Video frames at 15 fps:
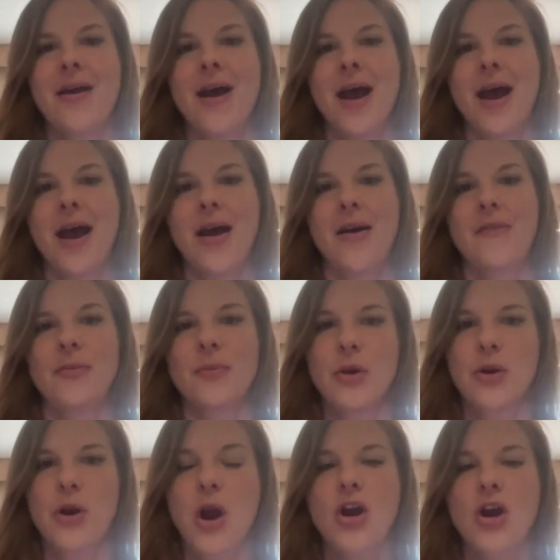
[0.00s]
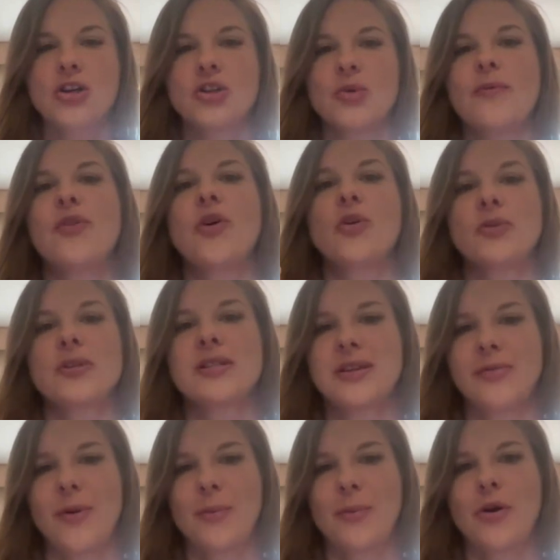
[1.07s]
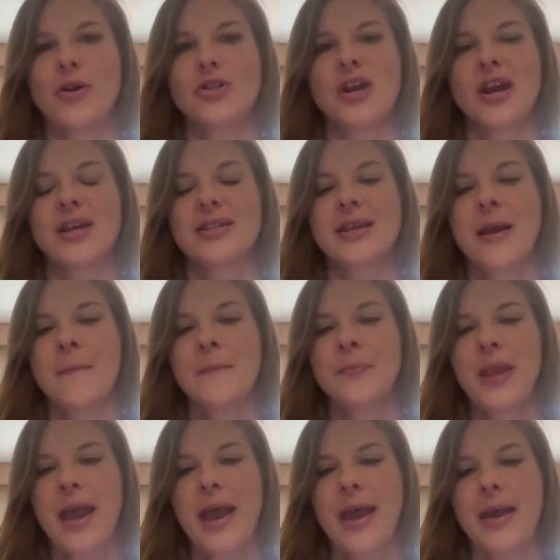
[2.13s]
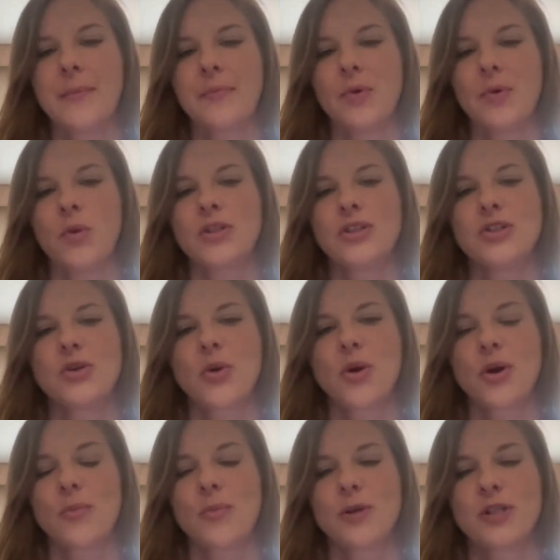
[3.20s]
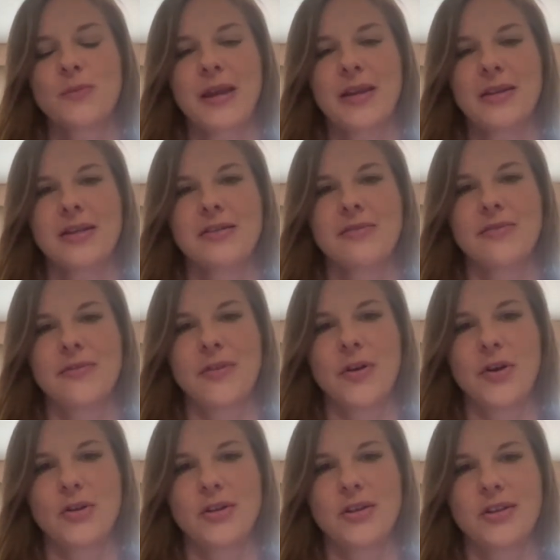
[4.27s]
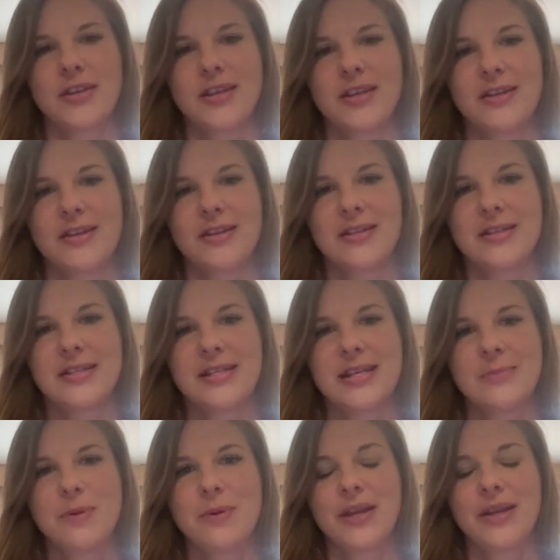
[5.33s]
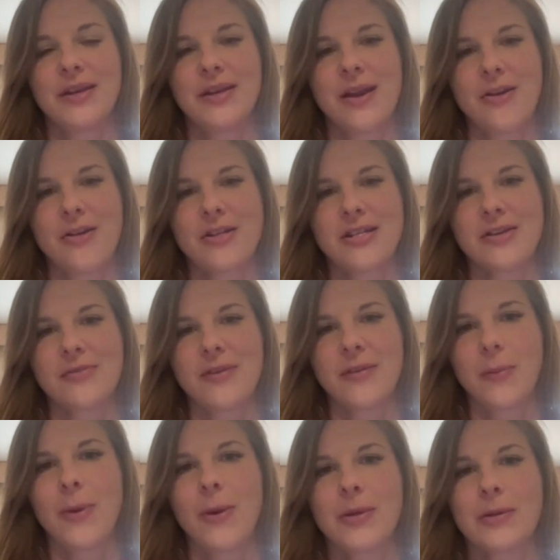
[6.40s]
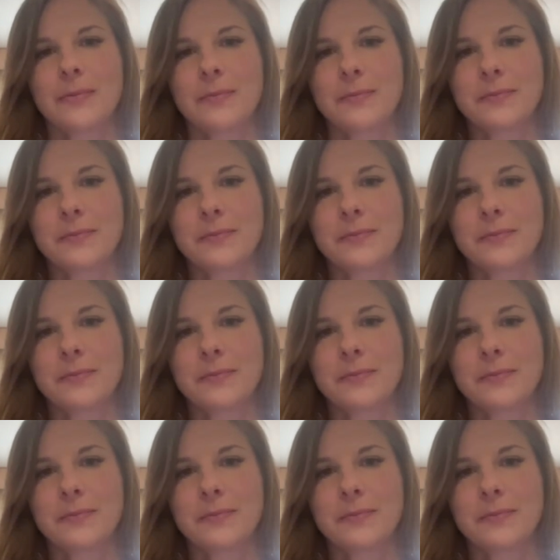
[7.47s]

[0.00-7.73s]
from your cars. So we've got all these different projects. What's your perspective on the DPIN narrative at the moment?